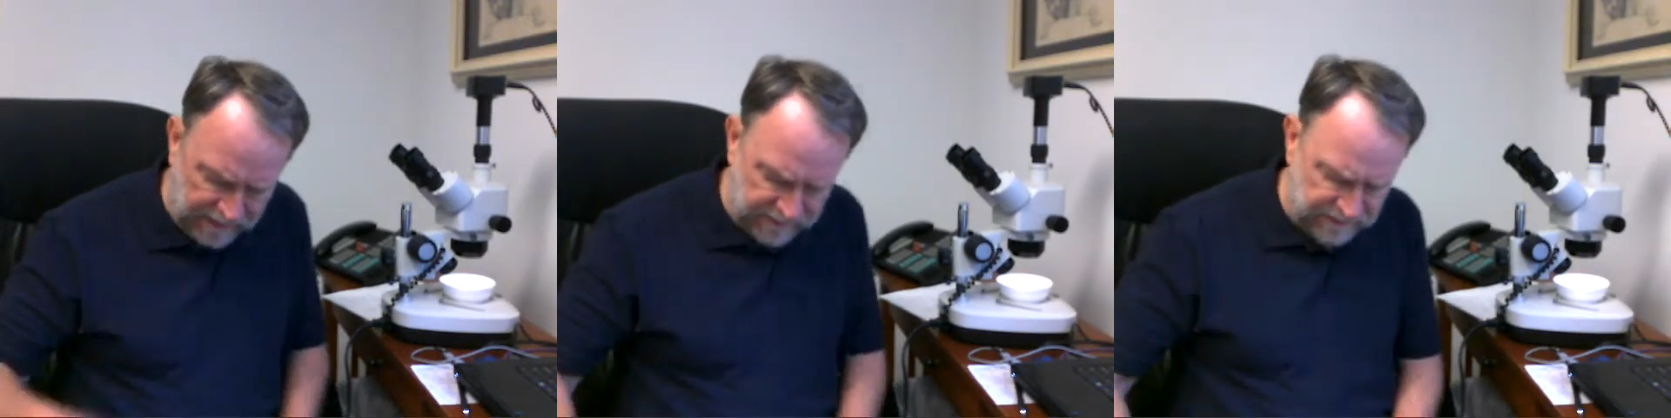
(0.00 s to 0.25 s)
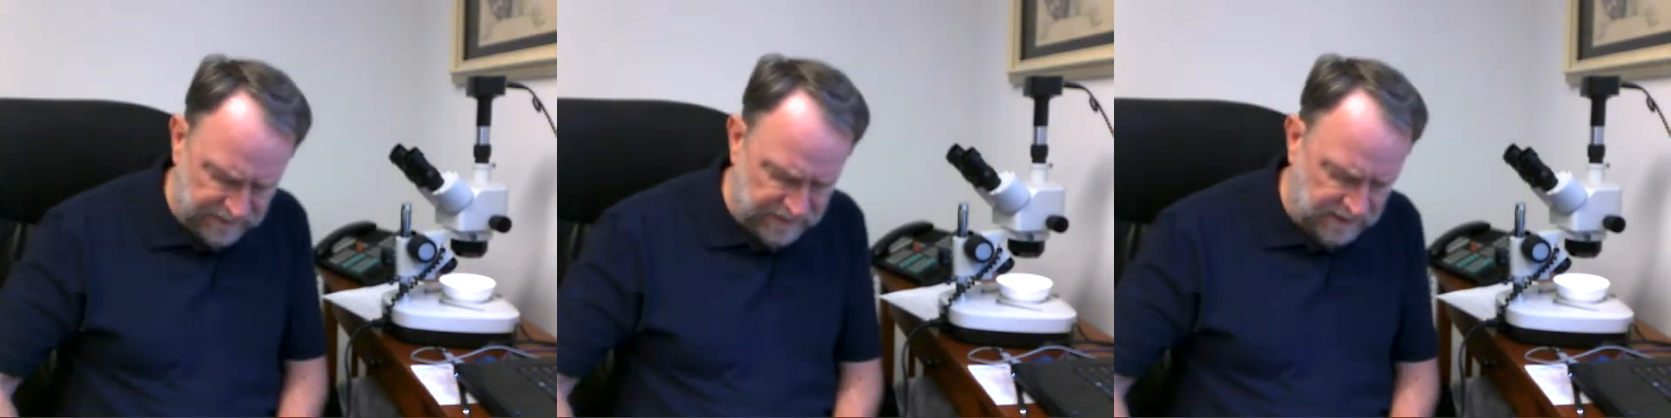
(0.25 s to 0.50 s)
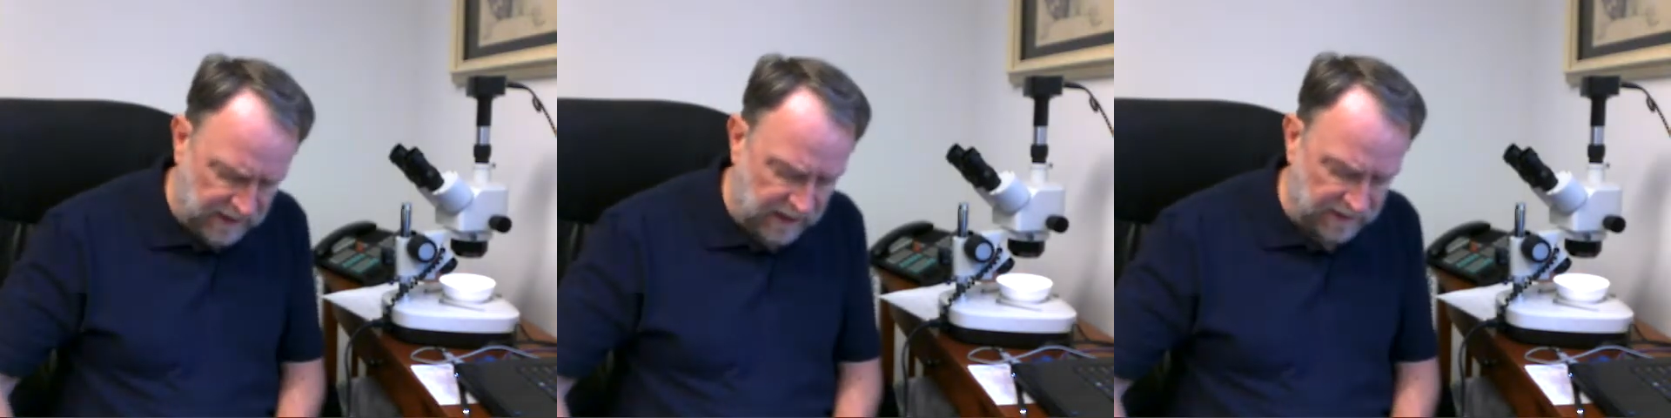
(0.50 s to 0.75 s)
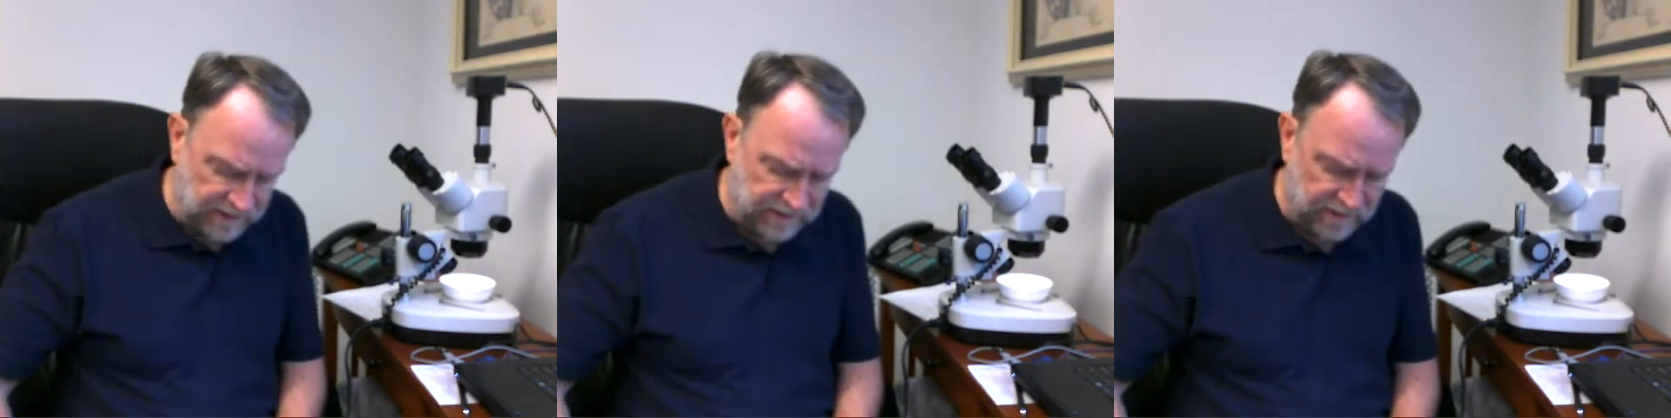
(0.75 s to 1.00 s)
is
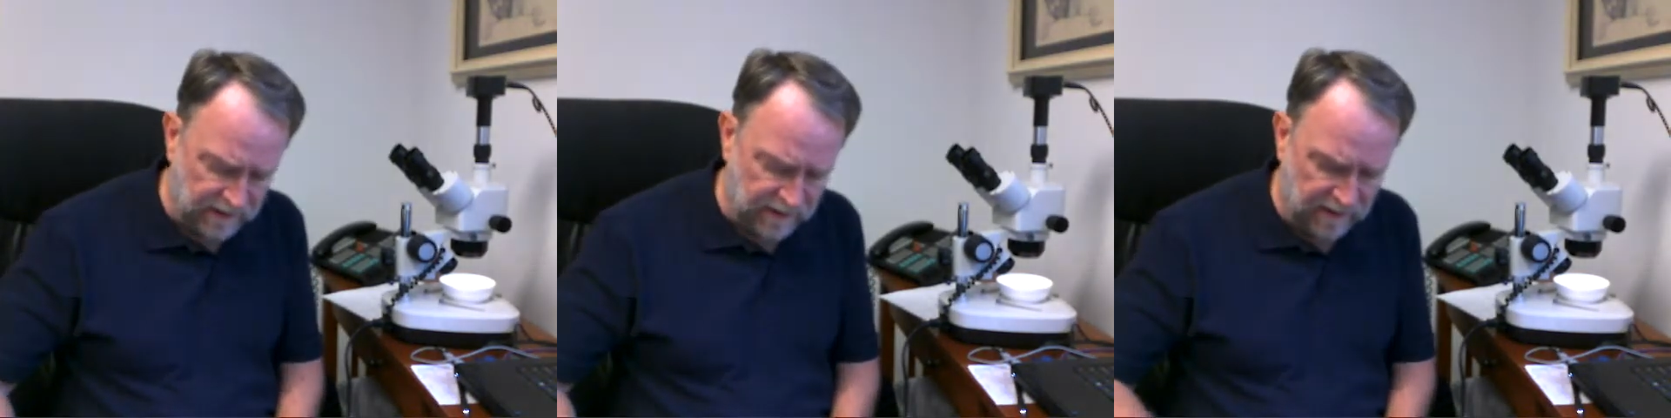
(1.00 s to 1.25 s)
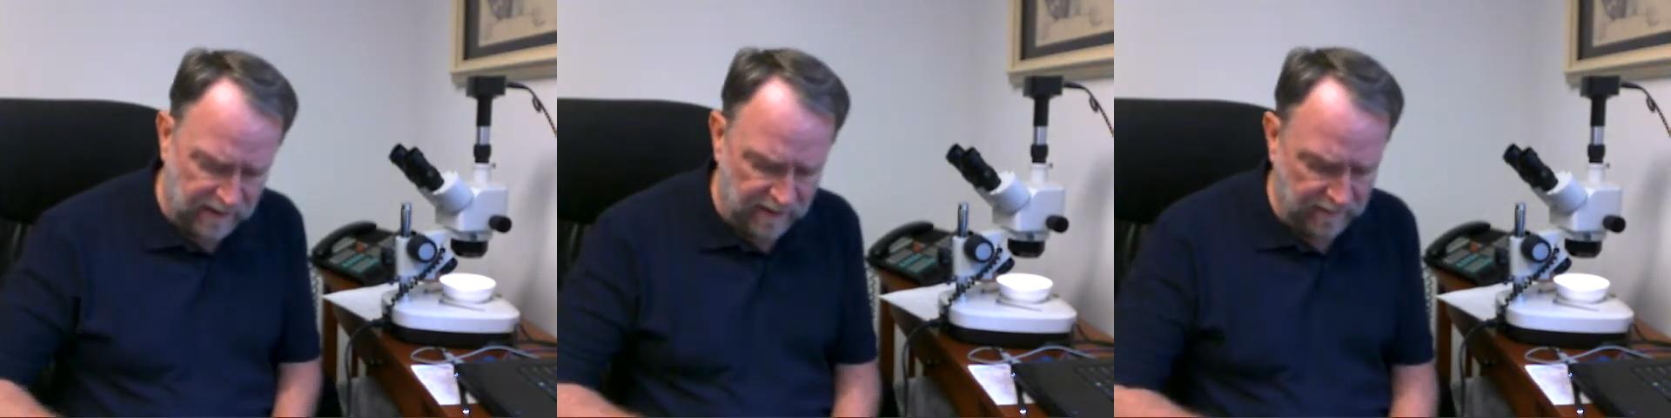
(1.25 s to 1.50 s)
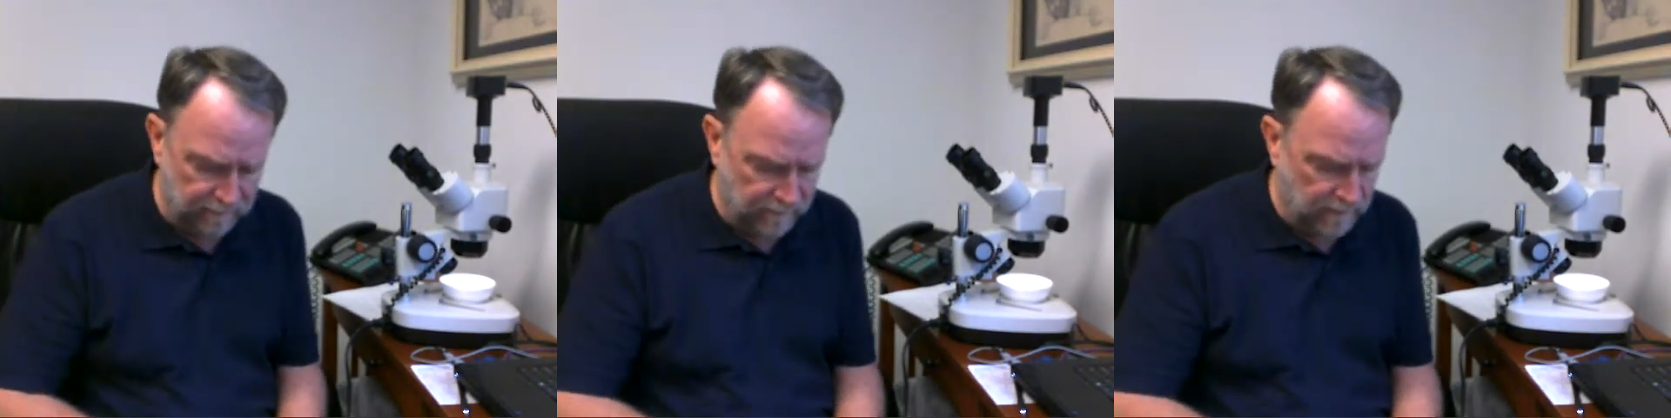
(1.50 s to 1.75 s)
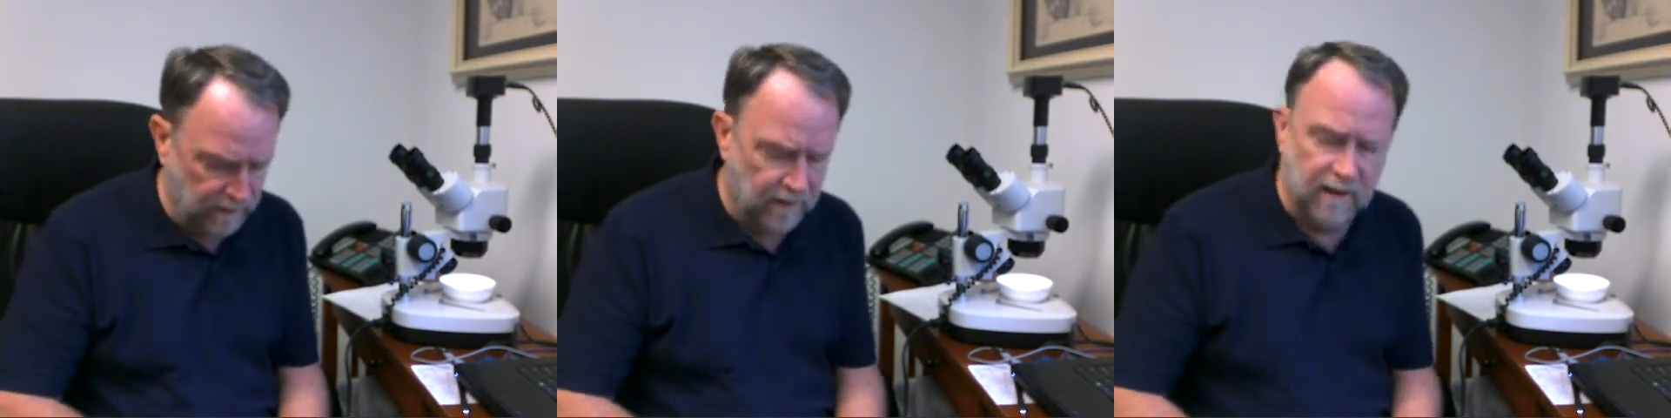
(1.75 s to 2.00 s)
discussed
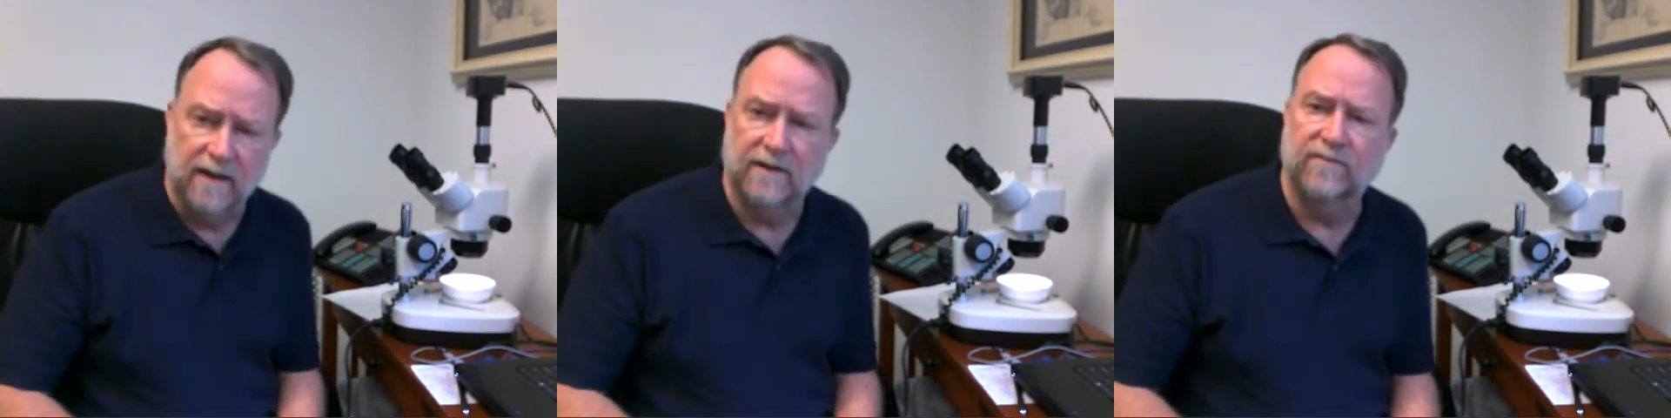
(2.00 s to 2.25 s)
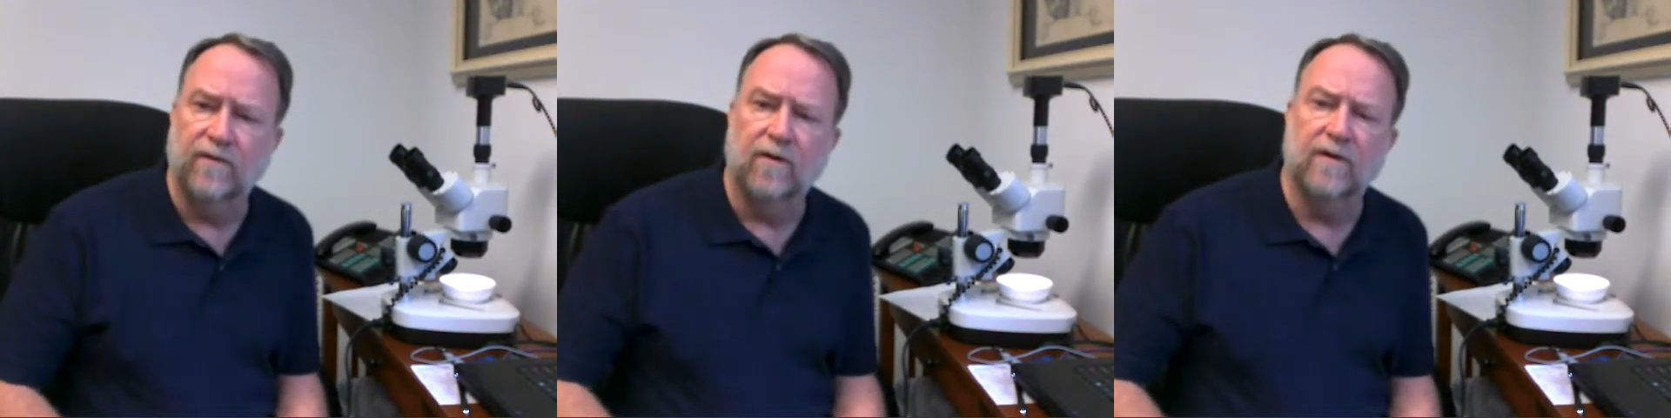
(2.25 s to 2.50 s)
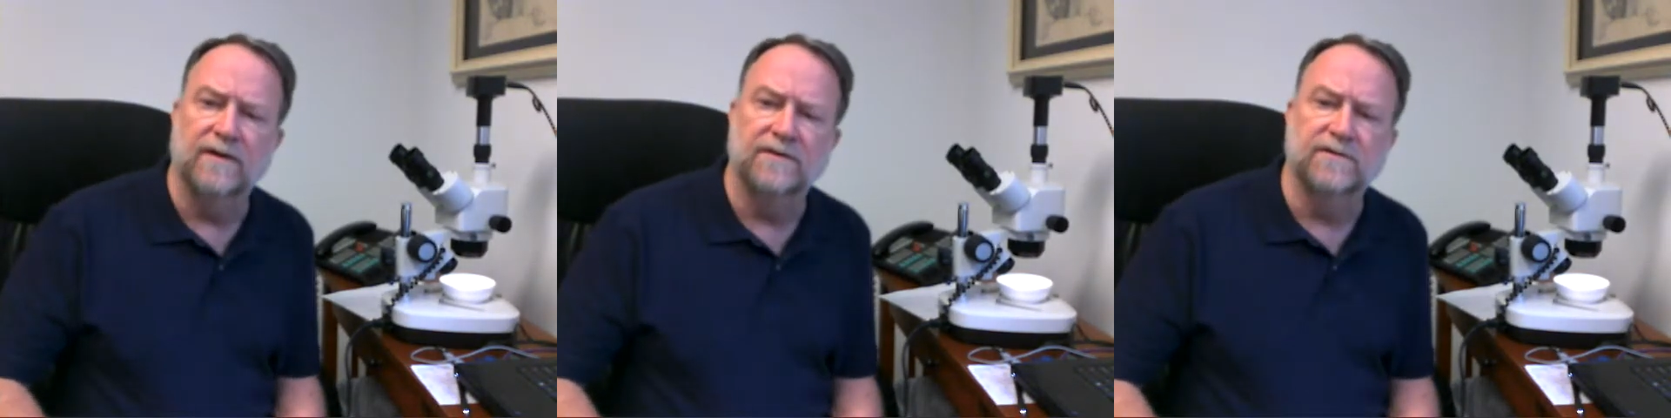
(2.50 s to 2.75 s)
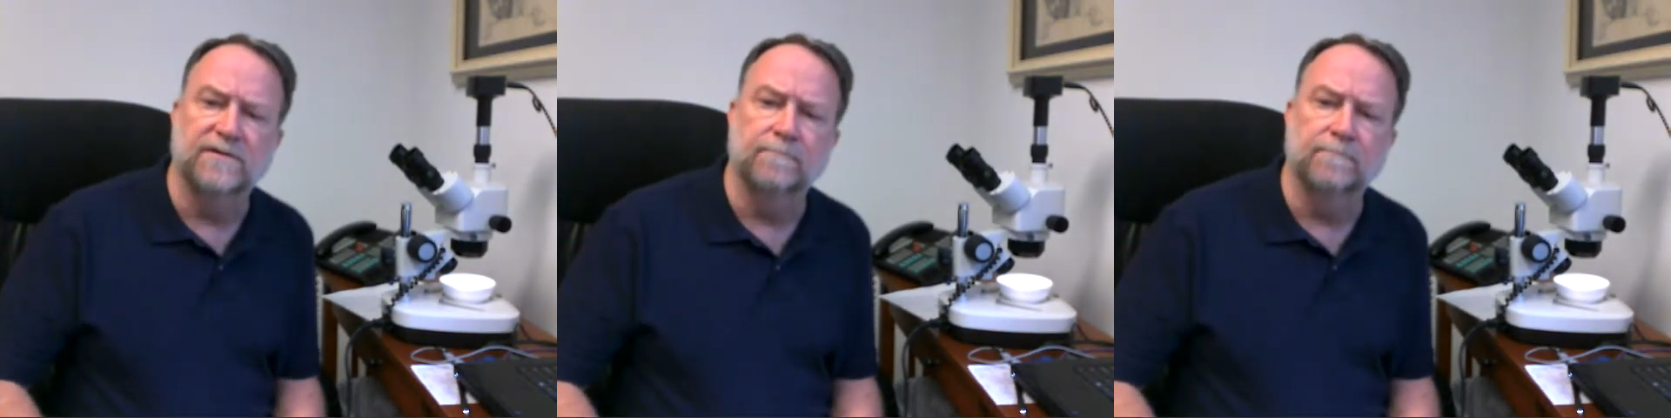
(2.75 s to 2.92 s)
as far as